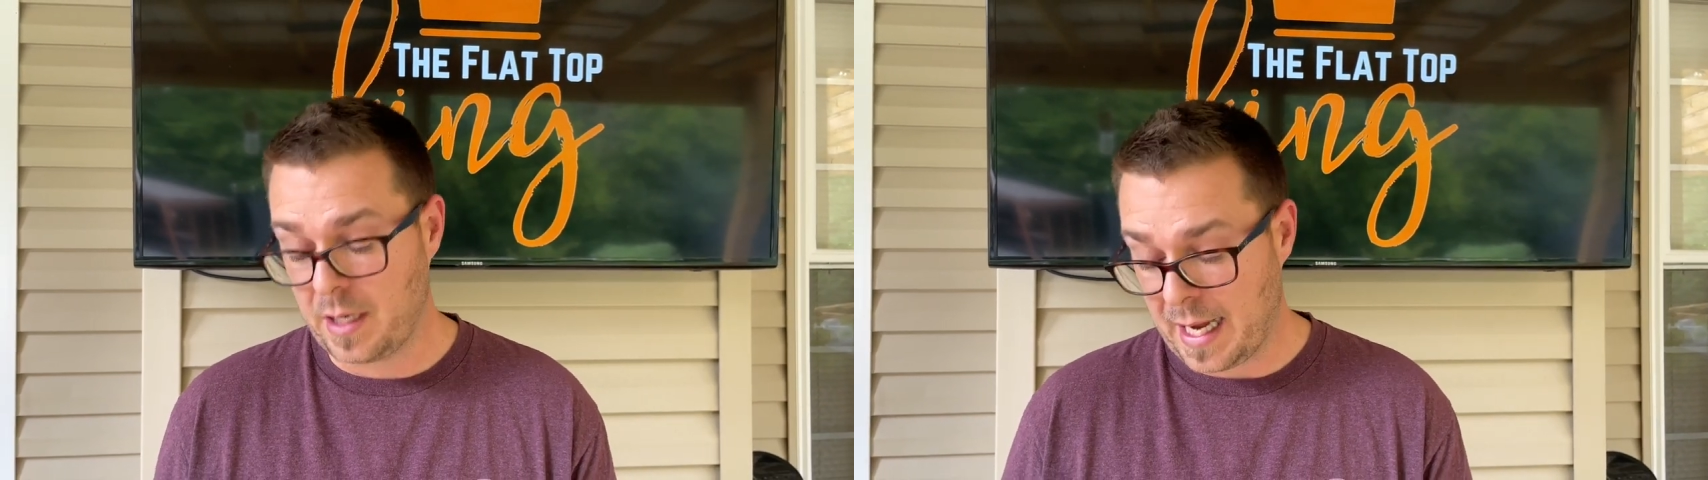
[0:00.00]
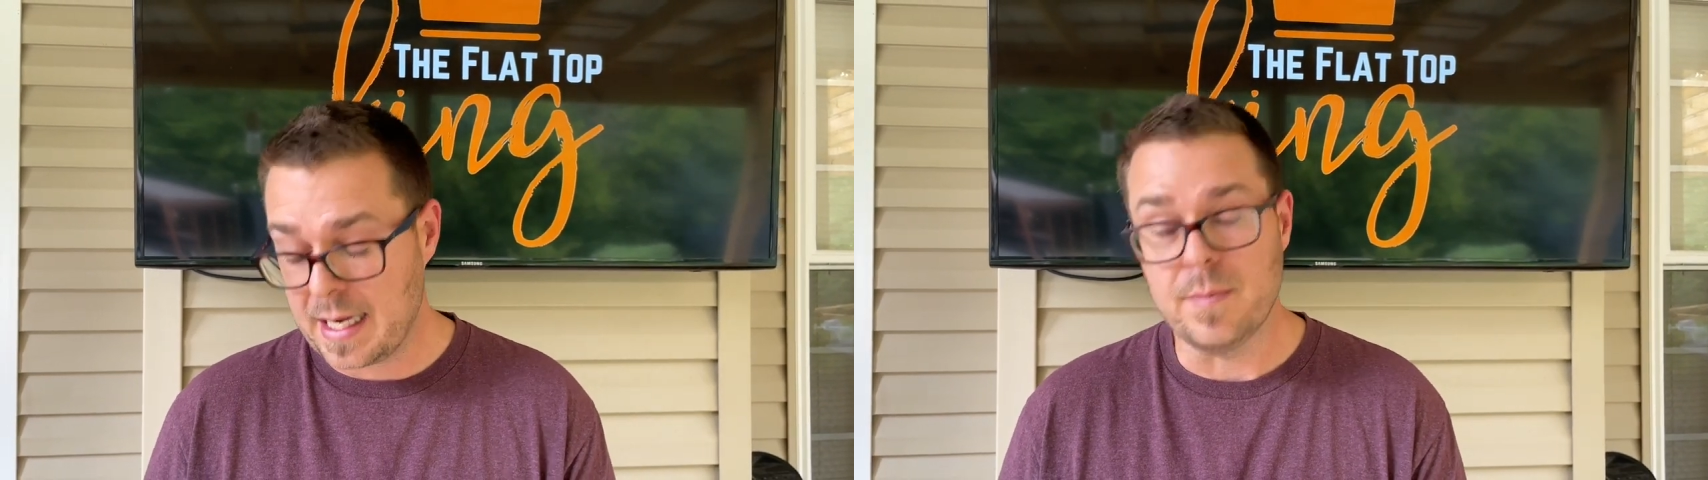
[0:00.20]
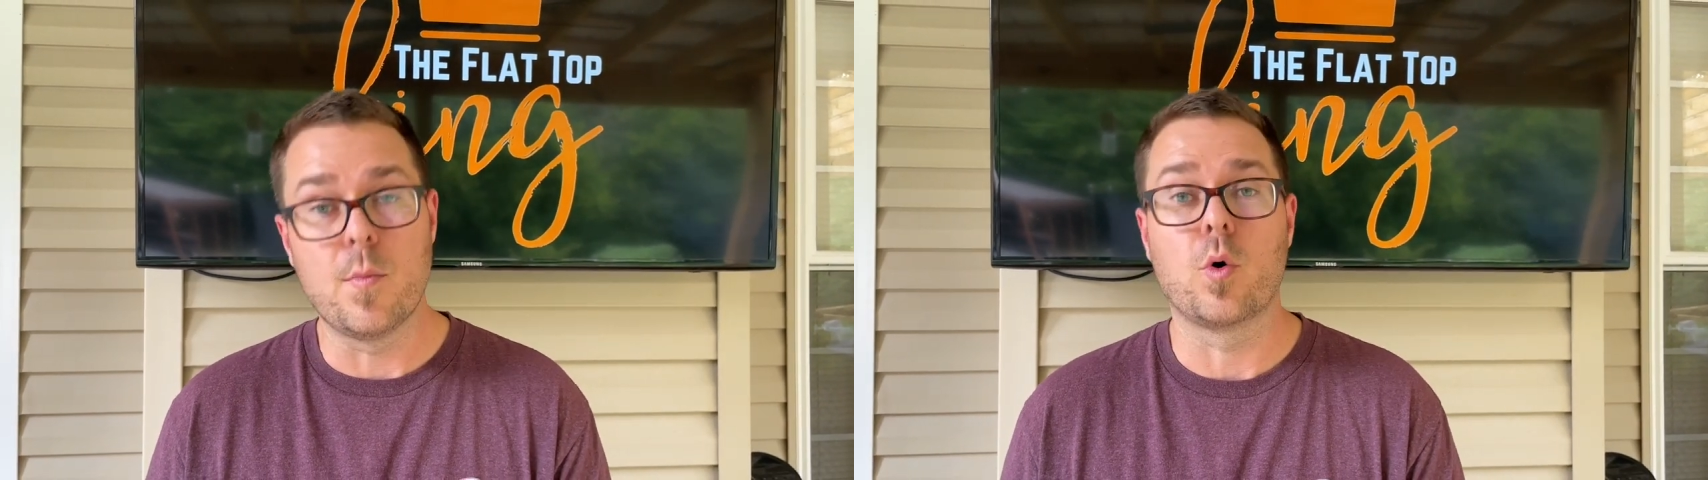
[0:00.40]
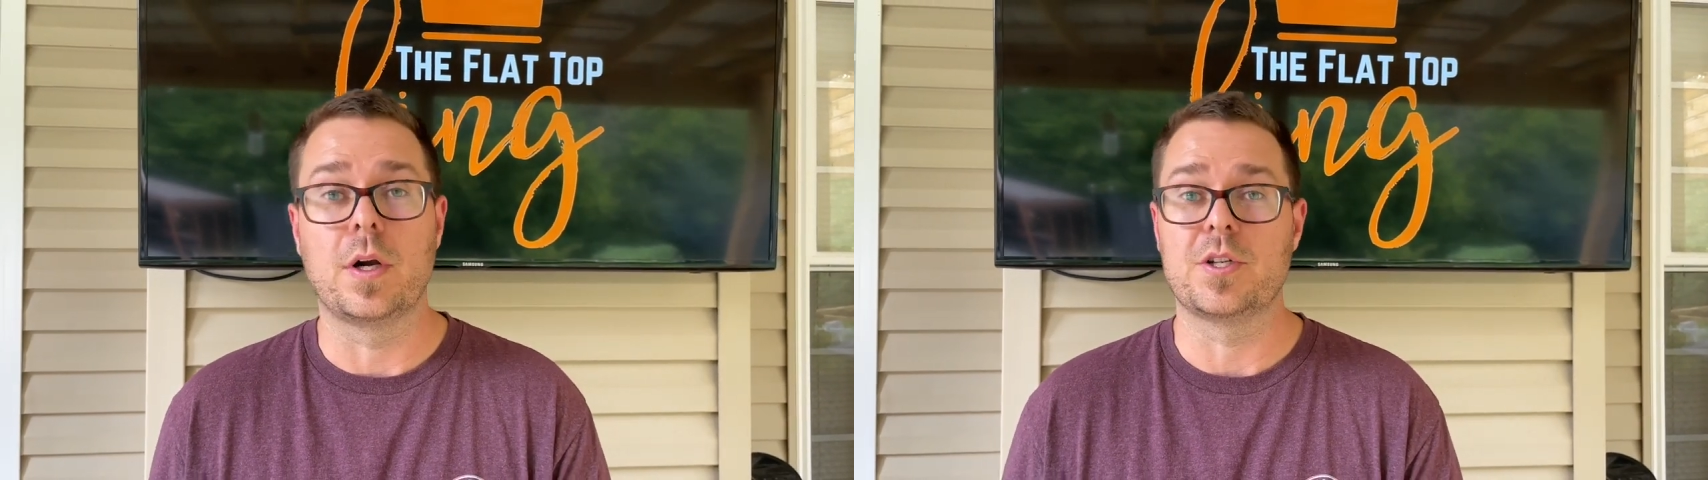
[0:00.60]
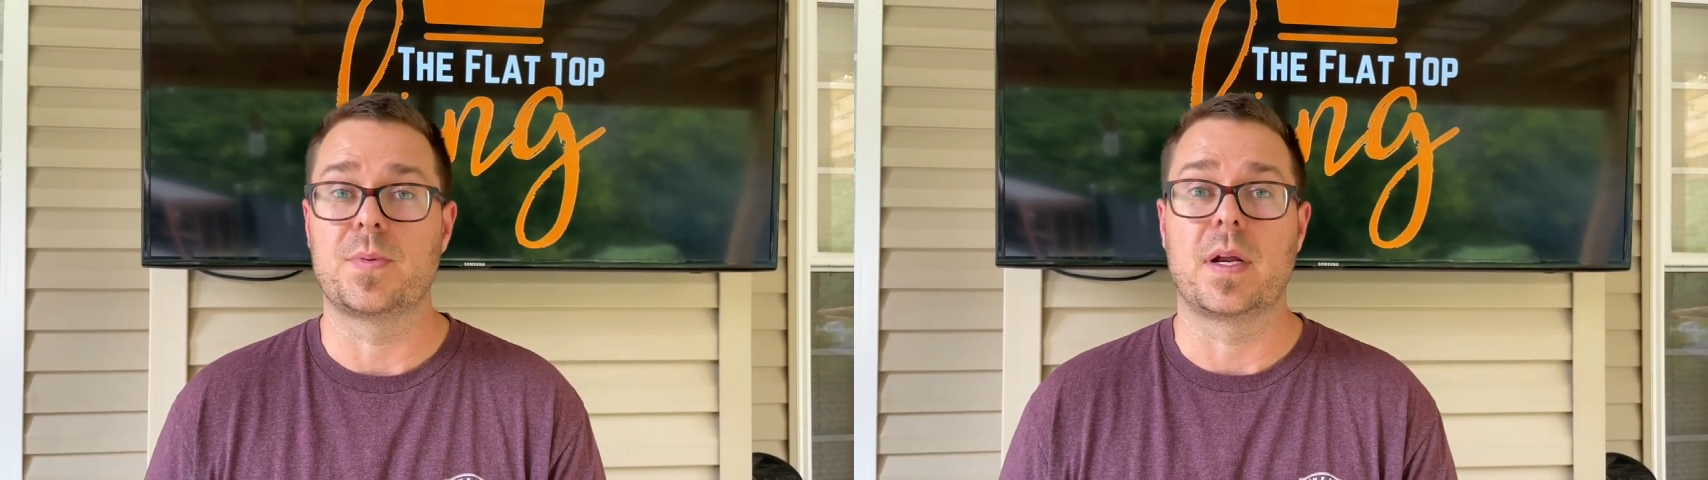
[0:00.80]
Any more, it
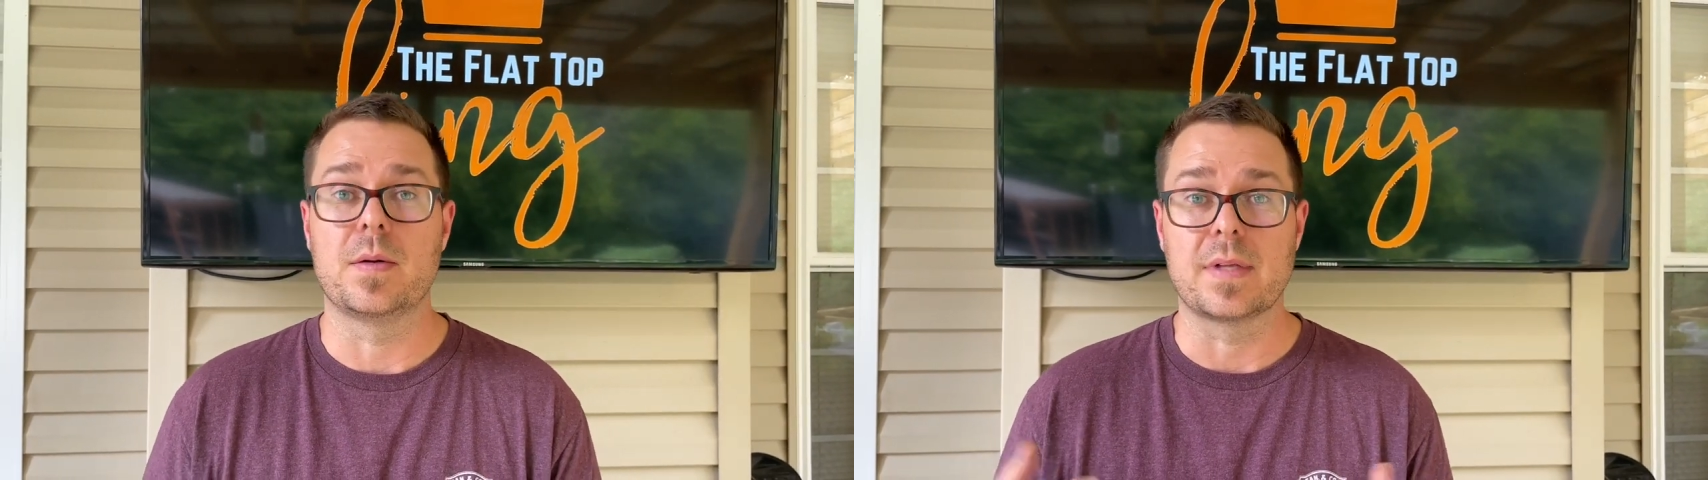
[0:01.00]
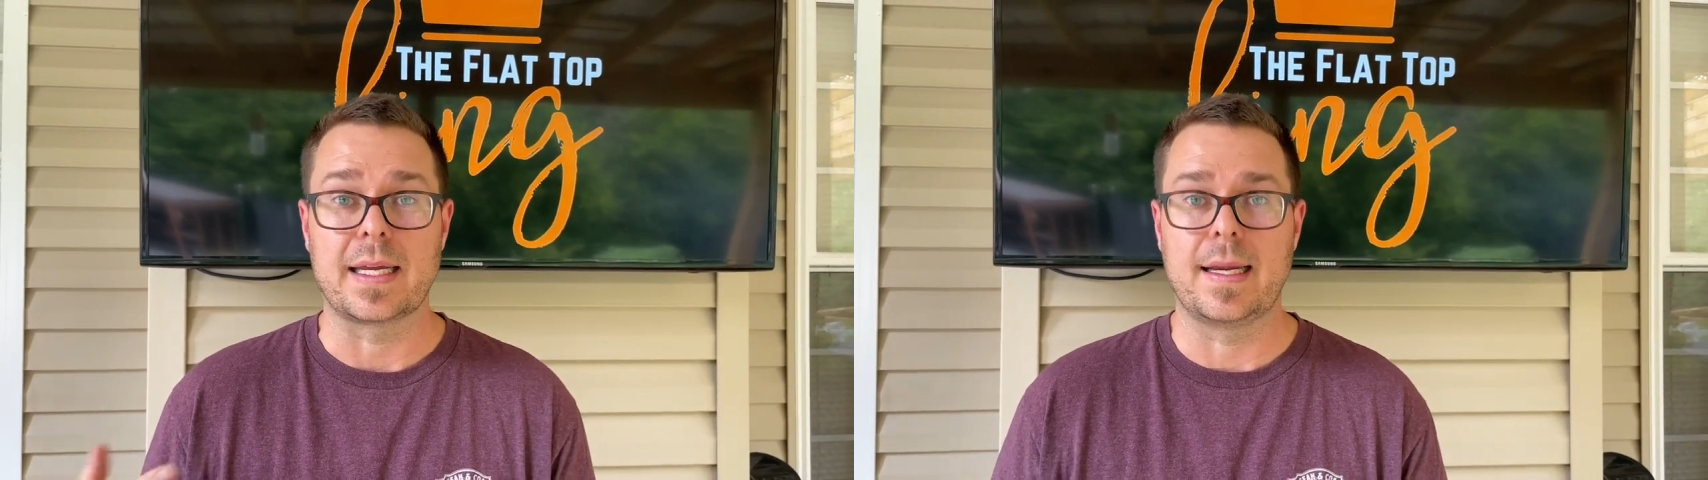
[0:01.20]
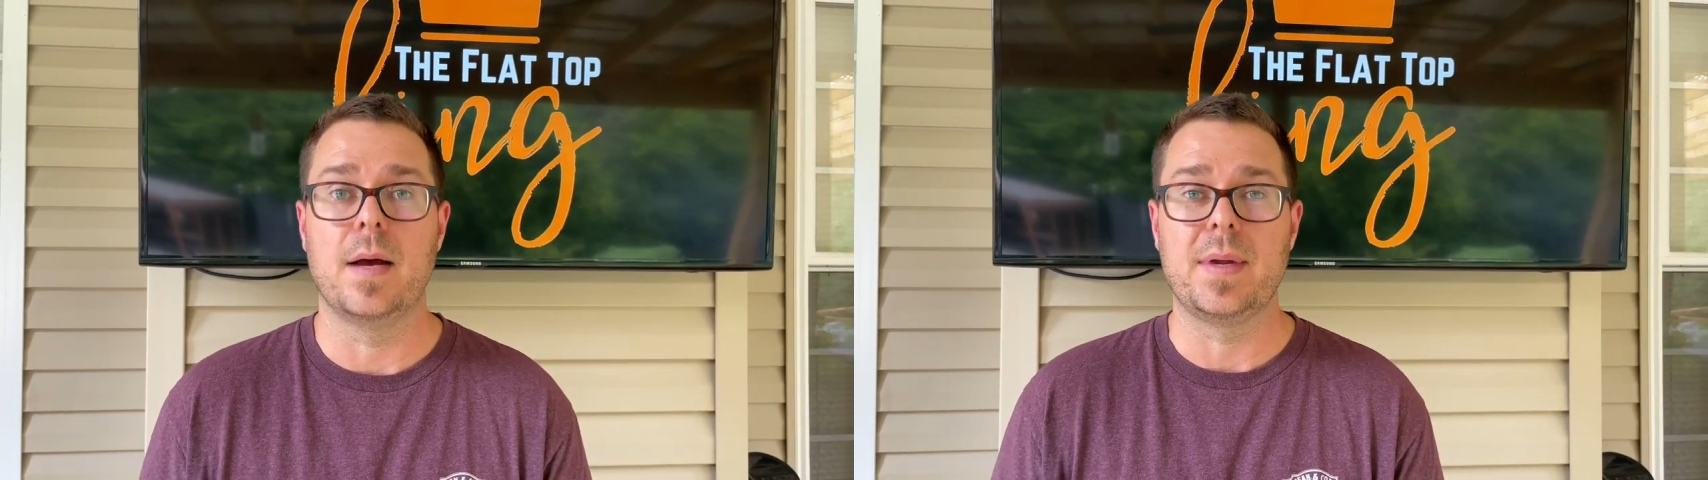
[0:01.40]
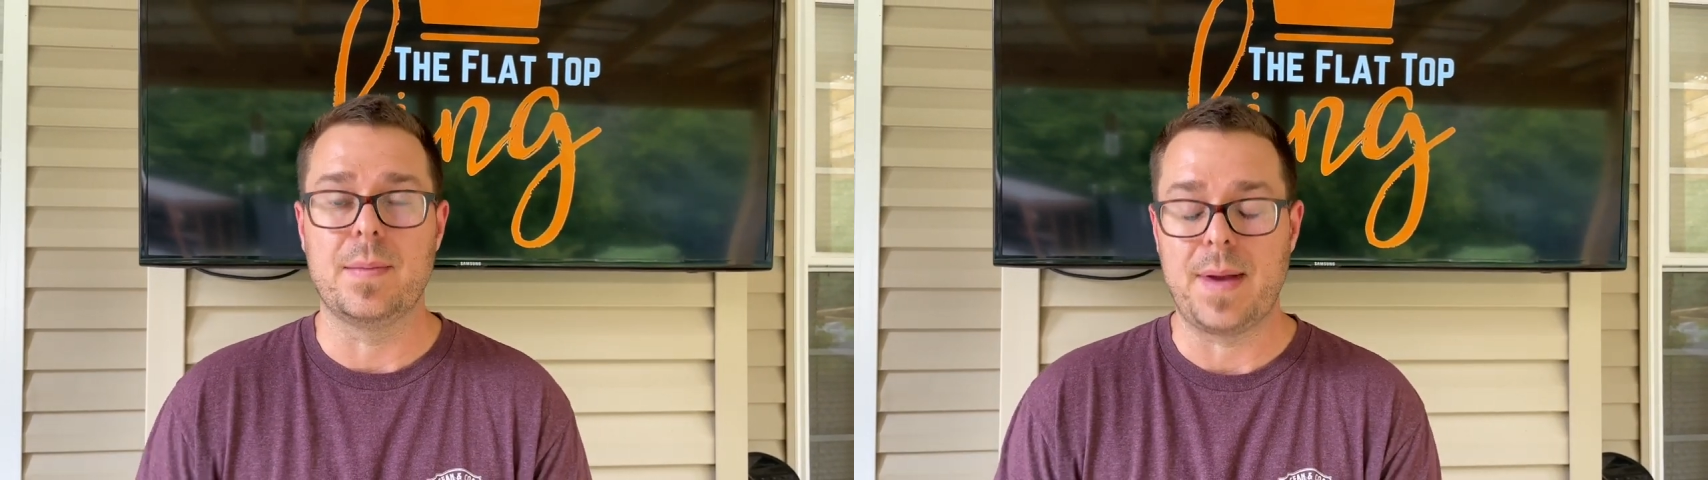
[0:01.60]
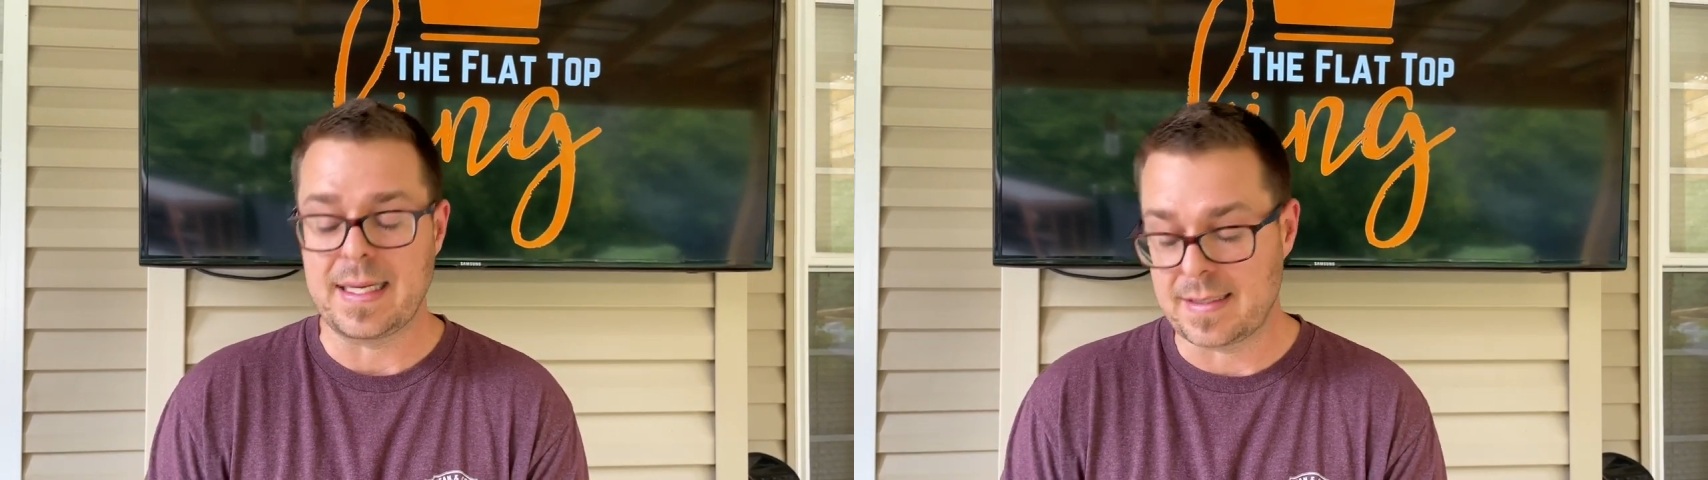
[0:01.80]
just becomes like gummy and
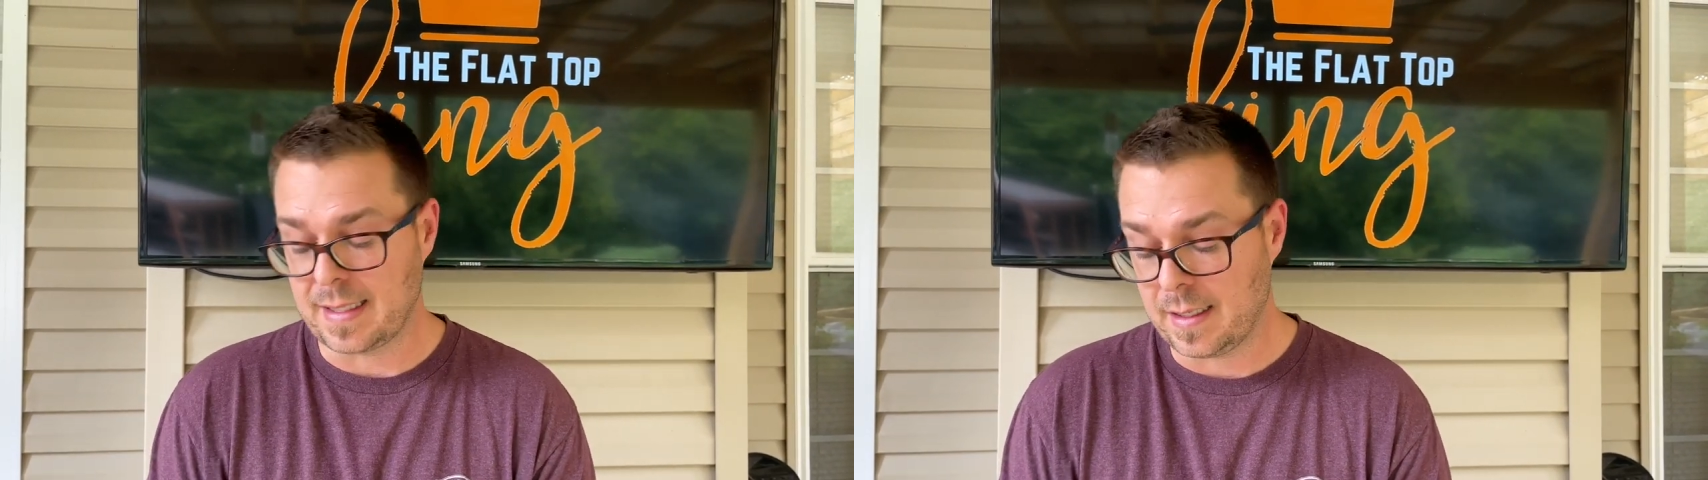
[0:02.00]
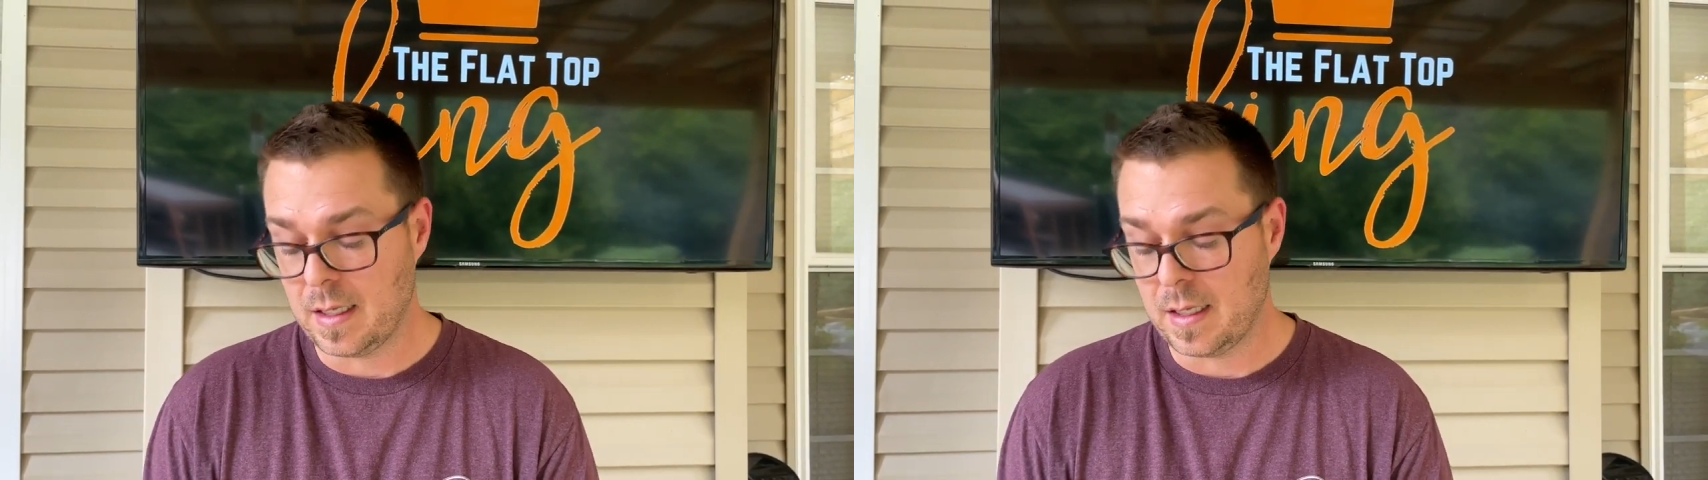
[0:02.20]
pasty.